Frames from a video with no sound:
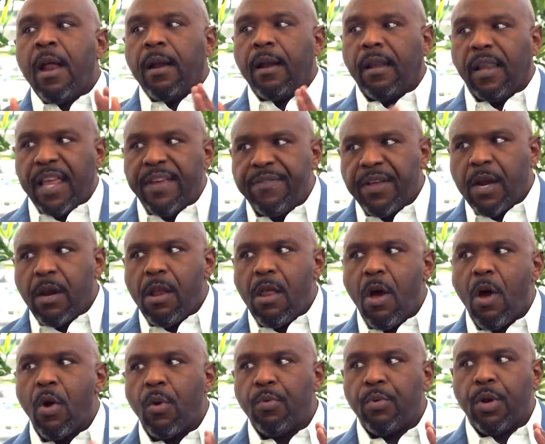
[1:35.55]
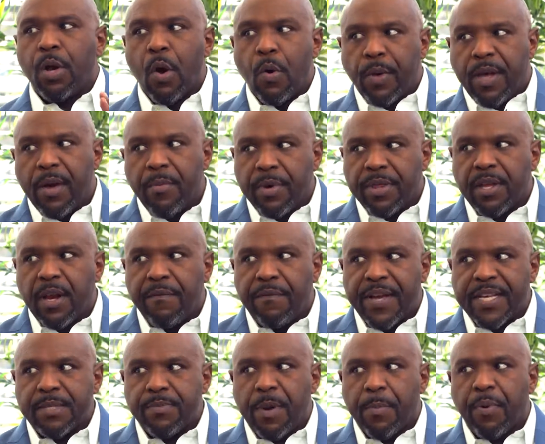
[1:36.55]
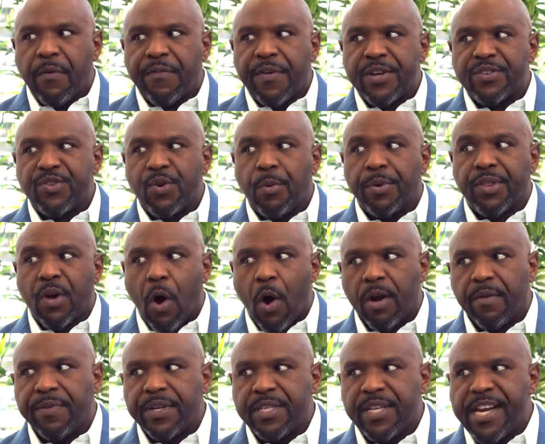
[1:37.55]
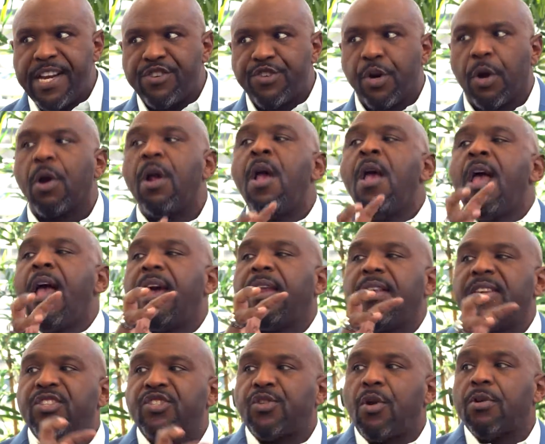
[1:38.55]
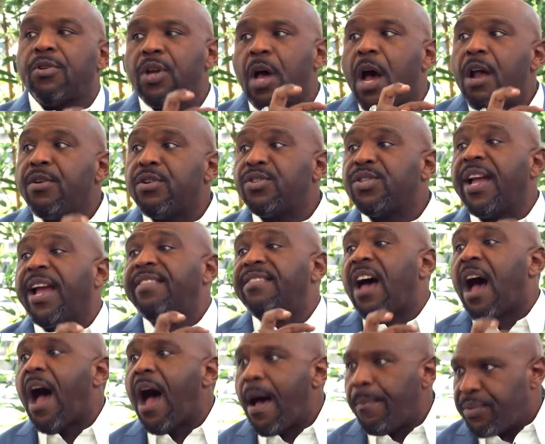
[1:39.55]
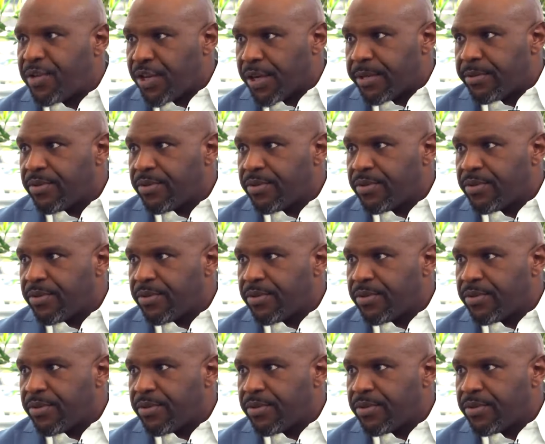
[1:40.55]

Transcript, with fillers: Leave it alone. Go get with an investment professional with the heart of a teacher, and let's start to understand the options.